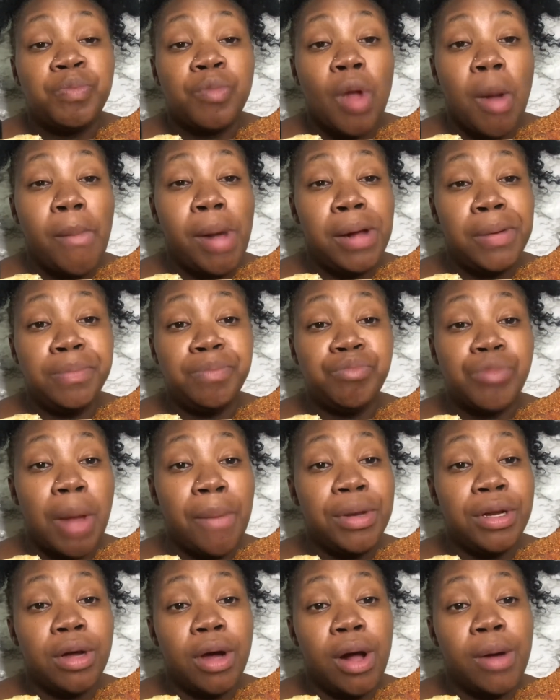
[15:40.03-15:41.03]
But let
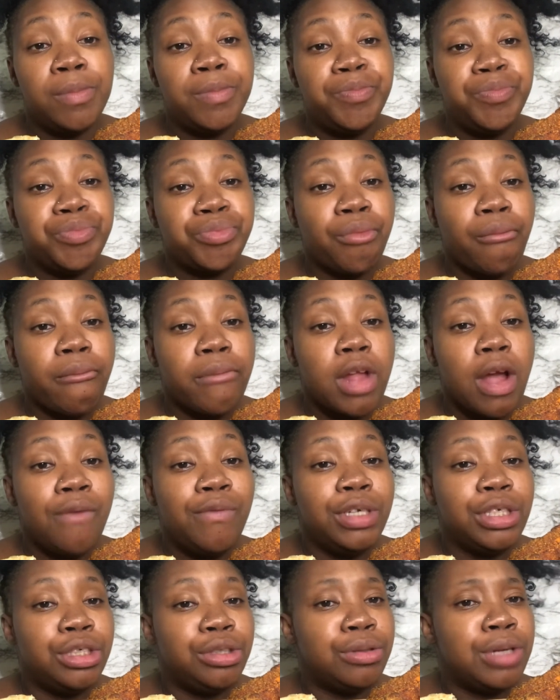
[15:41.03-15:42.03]
me know if we
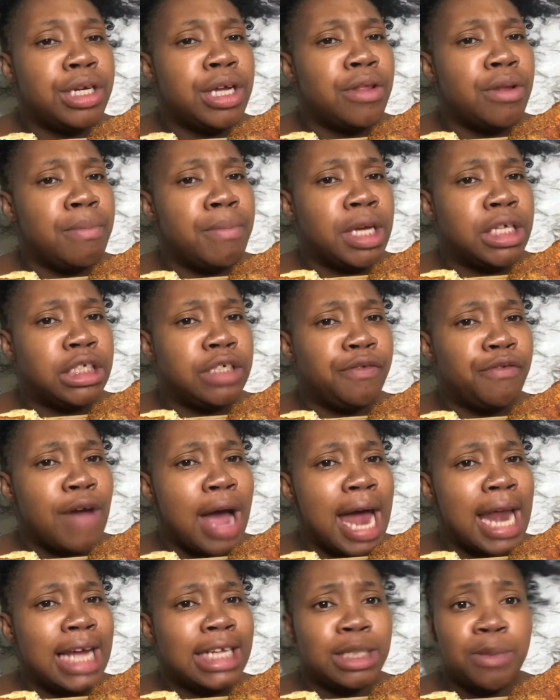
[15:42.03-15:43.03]
should do another Mixy
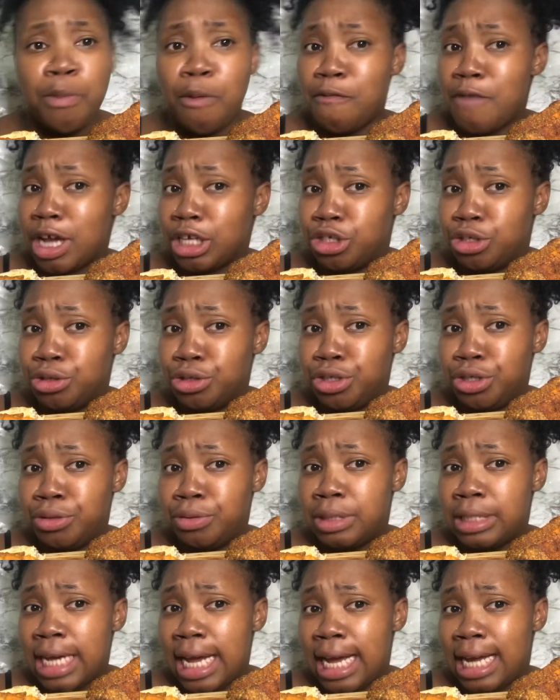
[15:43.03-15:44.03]
Fridays and Professional
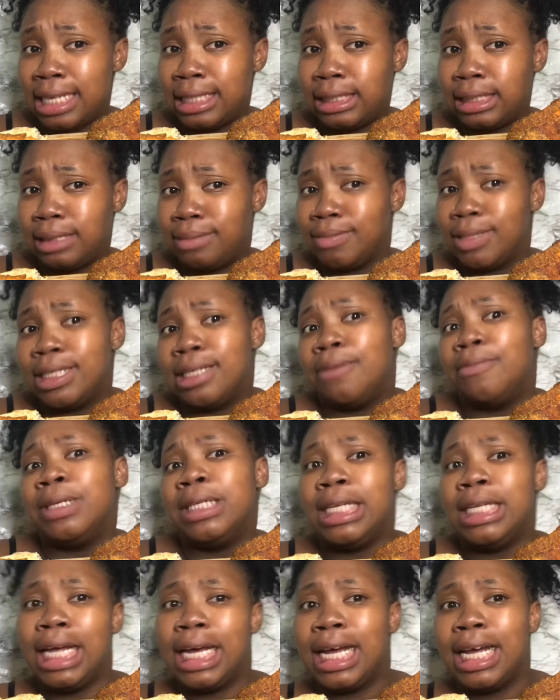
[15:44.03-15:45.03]
Tuesdays, because I'm really
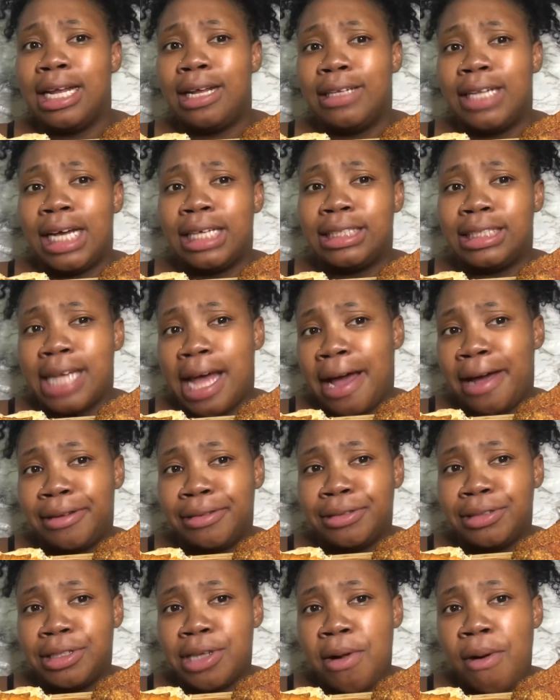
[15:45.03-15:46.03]
liking how that
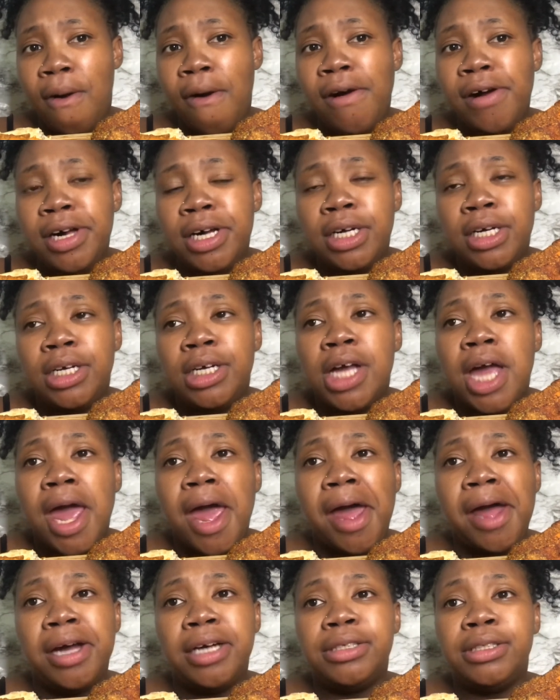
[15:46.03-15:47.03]
sounds.
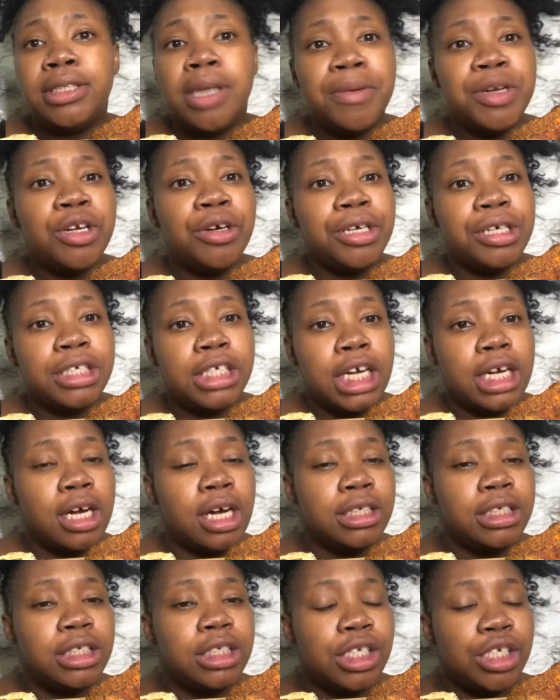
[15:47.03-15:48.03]
And let me know your take on
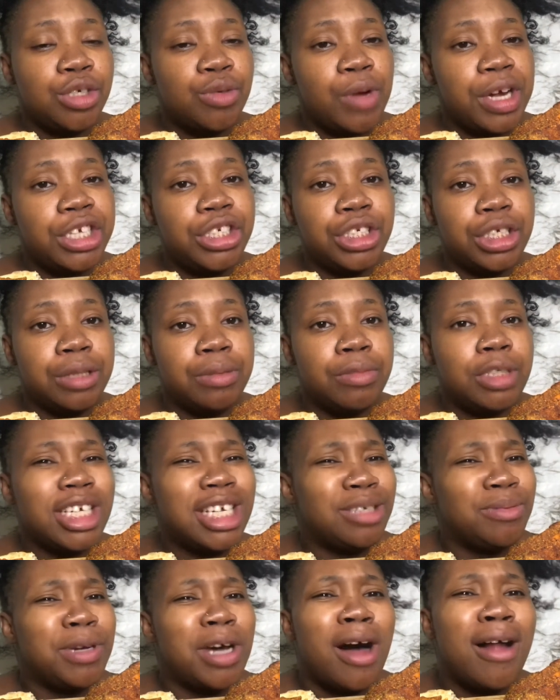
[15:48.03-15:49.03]
the situation, because
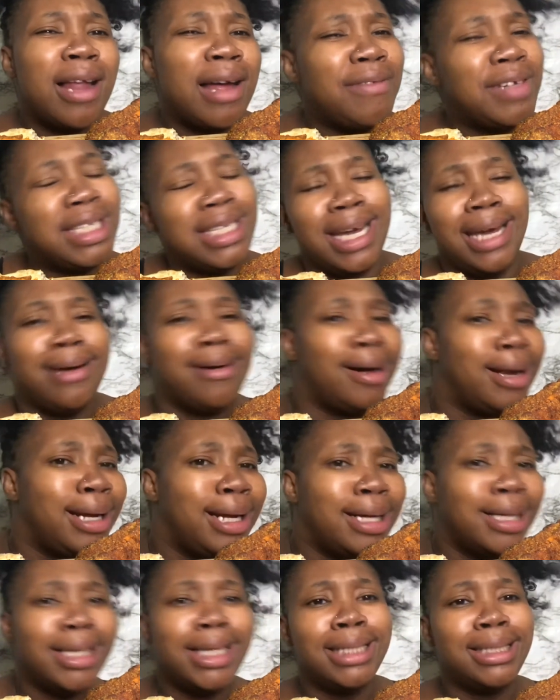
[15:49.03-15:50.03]
we all have a take on
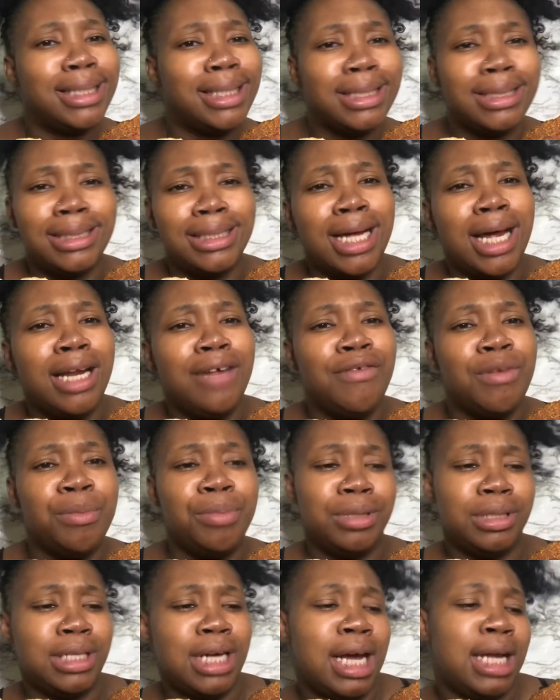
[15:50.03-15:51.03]
it. Like, let's not even
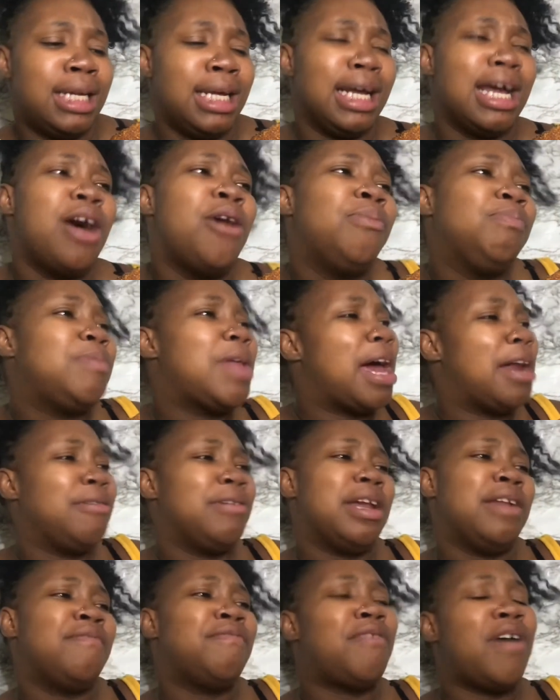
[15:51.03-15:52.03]
pretend. Like, oh, I don't
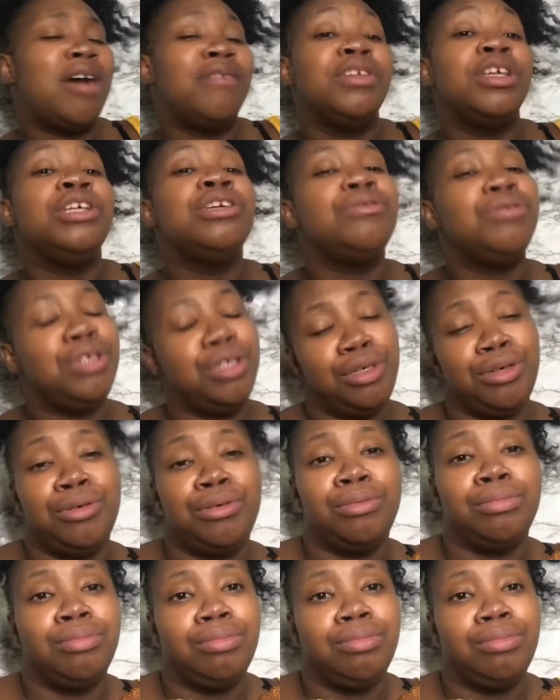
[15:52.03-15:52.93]
get involved. You do.